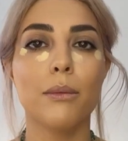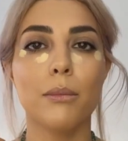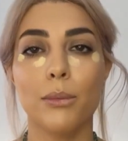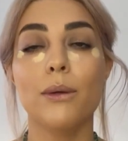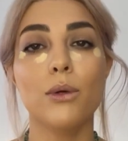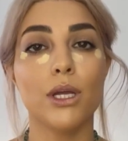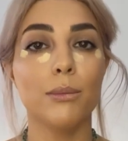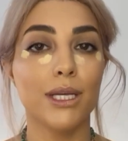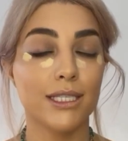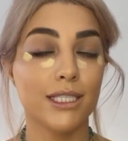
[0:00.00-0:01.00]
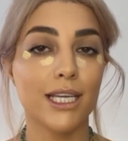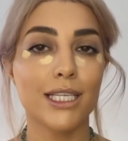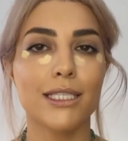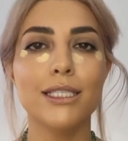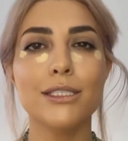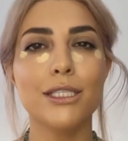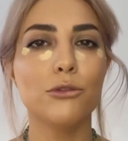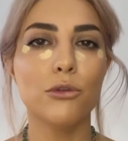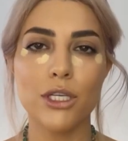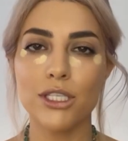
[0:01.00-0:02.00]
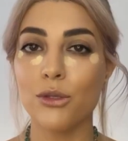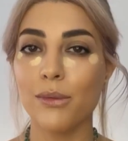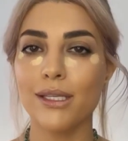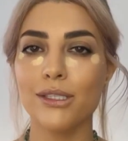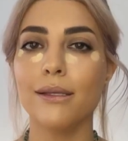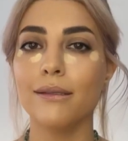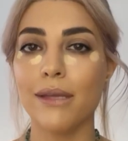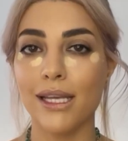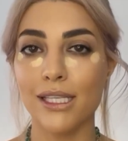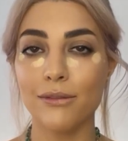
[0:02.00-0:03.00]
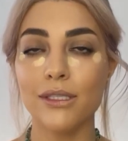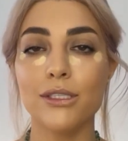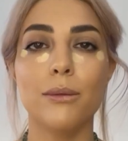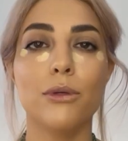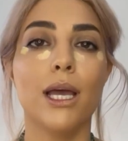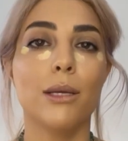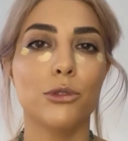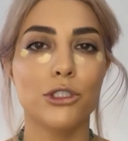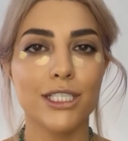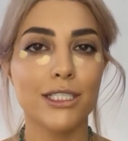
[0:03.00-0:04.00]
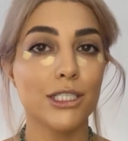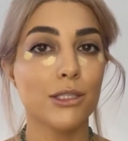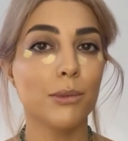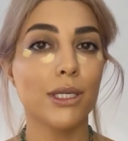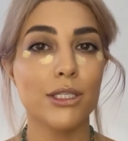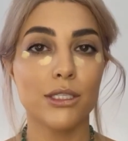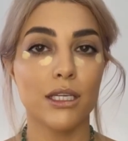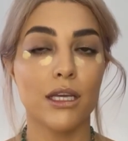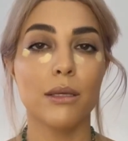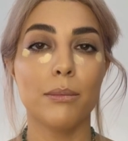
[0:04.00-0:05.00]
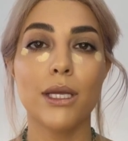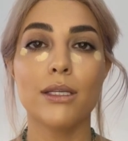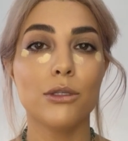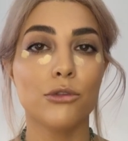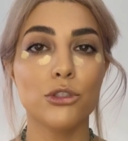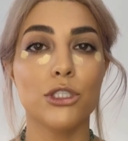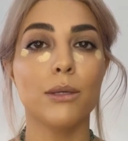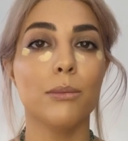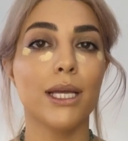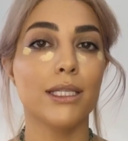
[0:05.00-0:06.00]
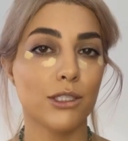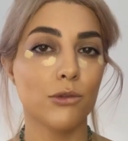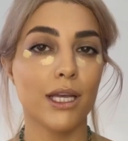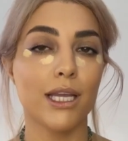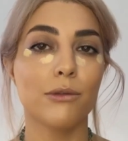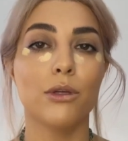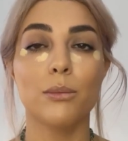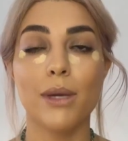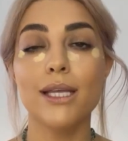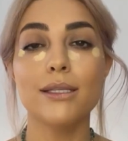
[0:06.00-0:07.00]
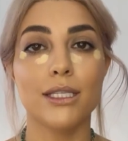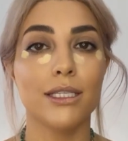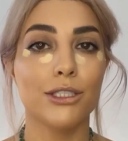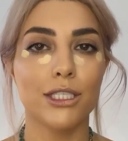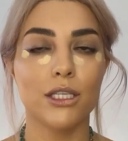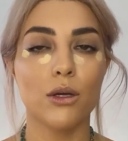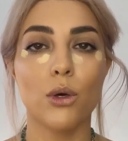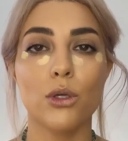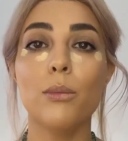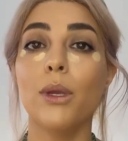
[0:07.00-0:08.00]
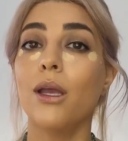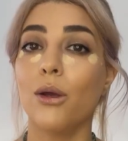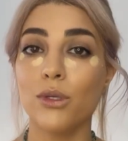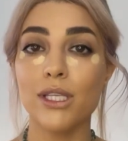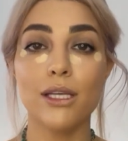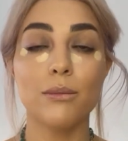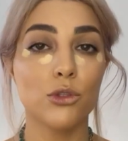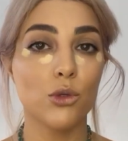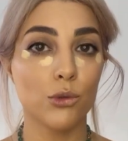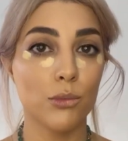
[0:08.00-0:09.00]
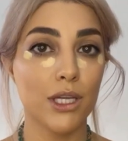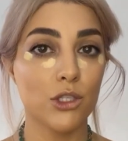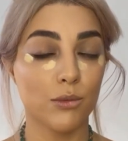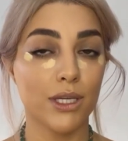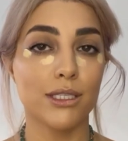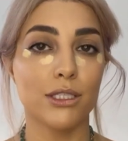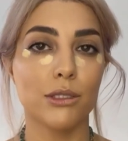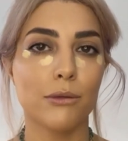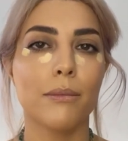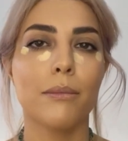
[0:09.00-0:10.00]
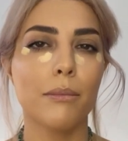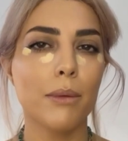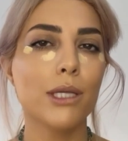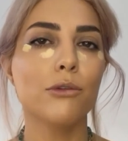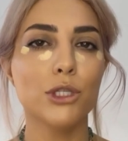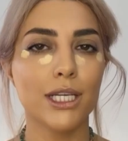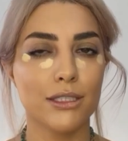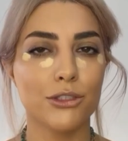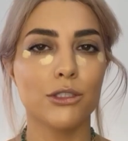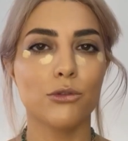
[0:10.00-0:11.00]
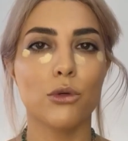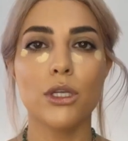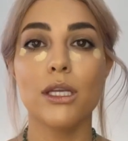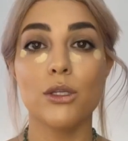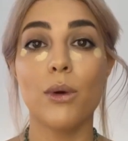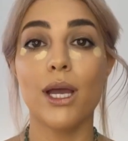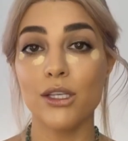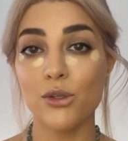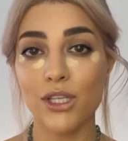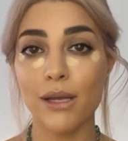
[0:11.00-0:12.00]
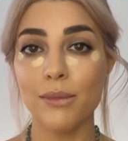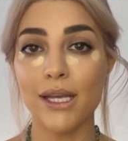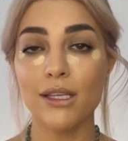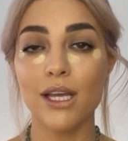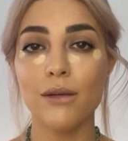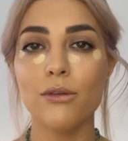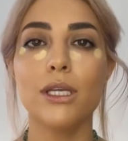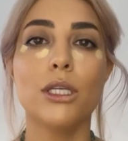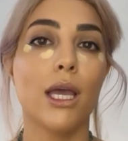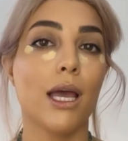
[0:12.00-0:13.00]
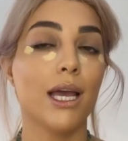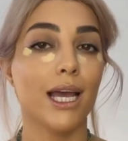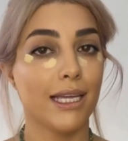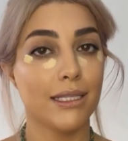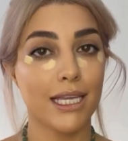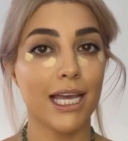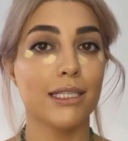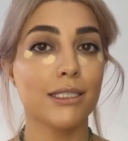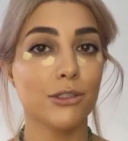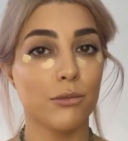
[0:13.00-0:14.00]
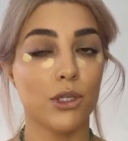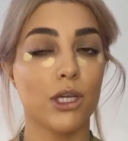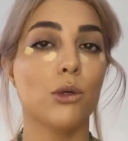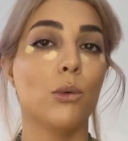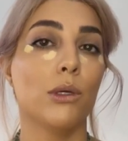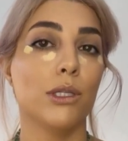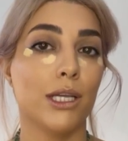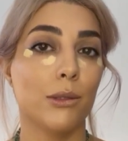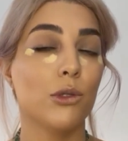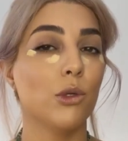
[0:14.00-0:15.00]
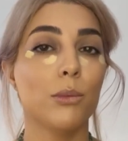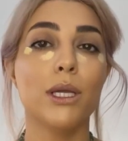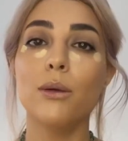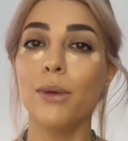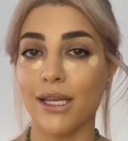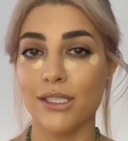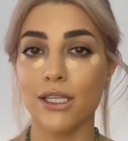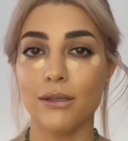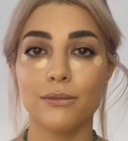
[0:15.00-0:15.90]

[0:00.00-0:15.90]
But before I blend it, I let it sit for a little bit. I give it some time to set in a bit, because if you start blending right after applying the concealer, all the product will get absorbed by your blender. But if you let it sit for a little while, you'll get better coverage and the excess product won't get absorbed by your blender.